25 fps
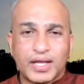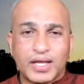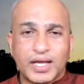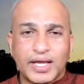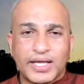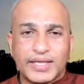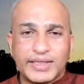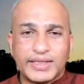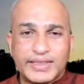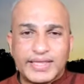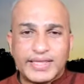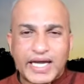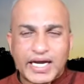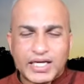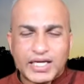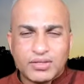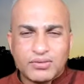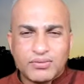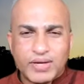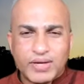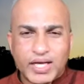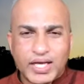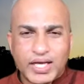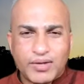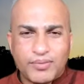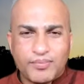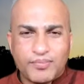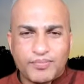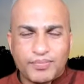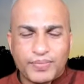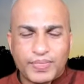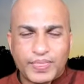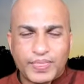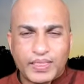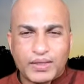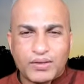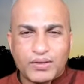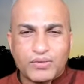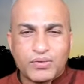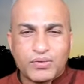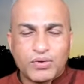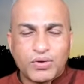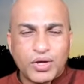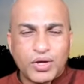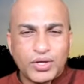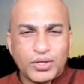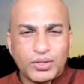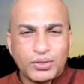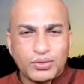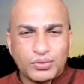And that way you're
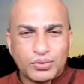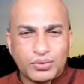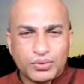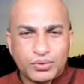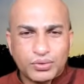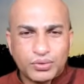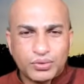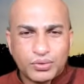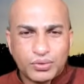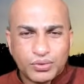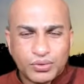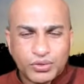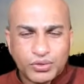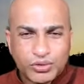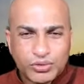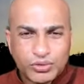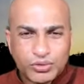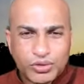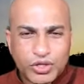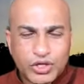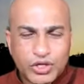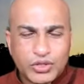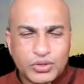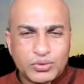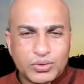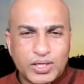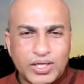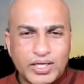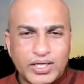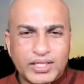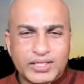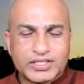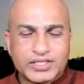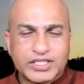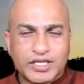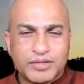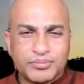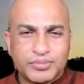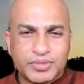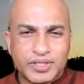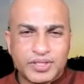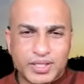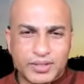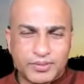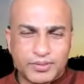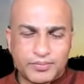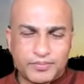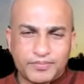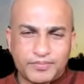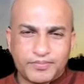going to learn
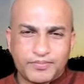something.